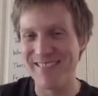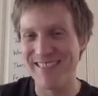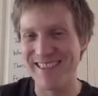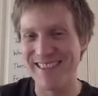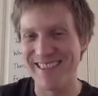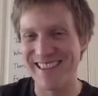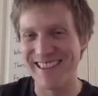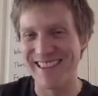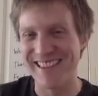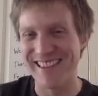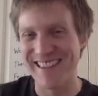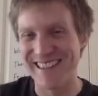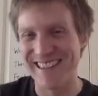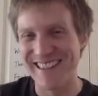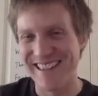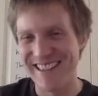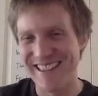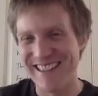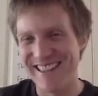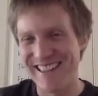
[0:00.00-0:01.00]

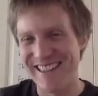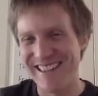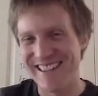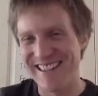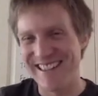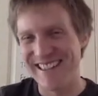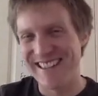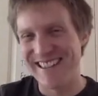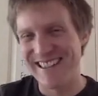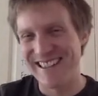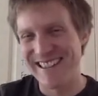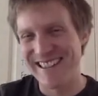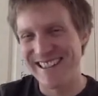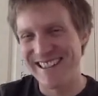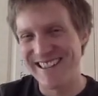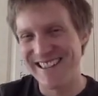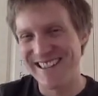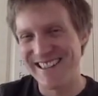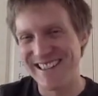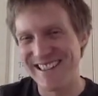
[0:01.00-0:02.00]

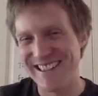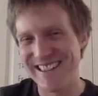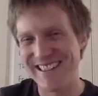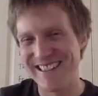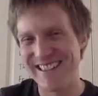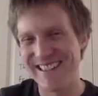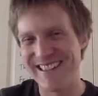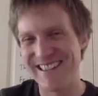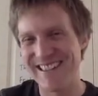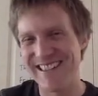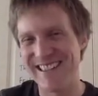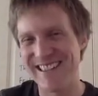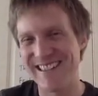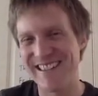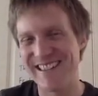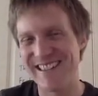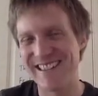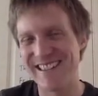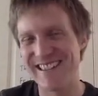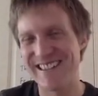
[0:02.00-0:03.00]

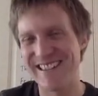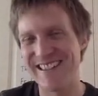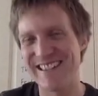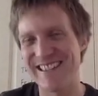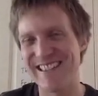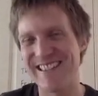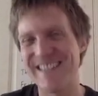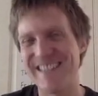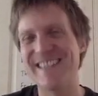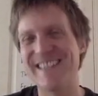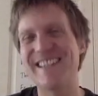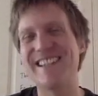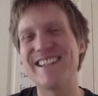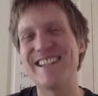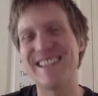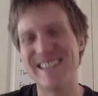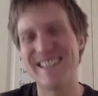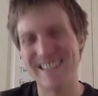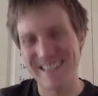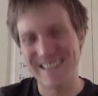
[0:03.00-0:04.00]

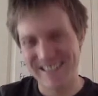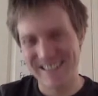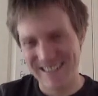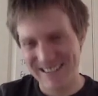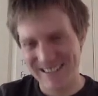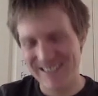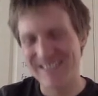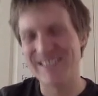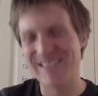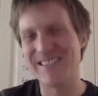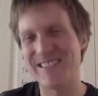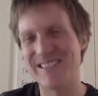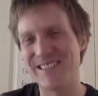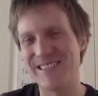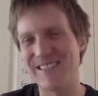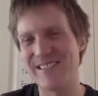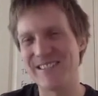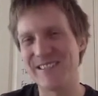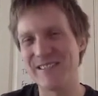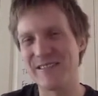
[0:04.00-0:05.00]

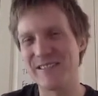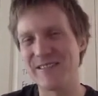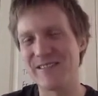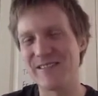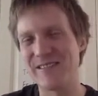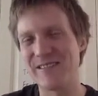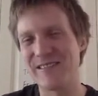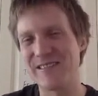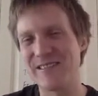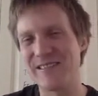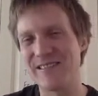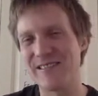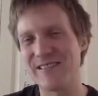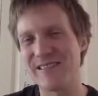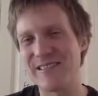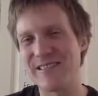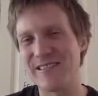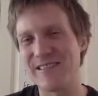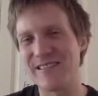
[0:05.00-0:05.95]
[no speech]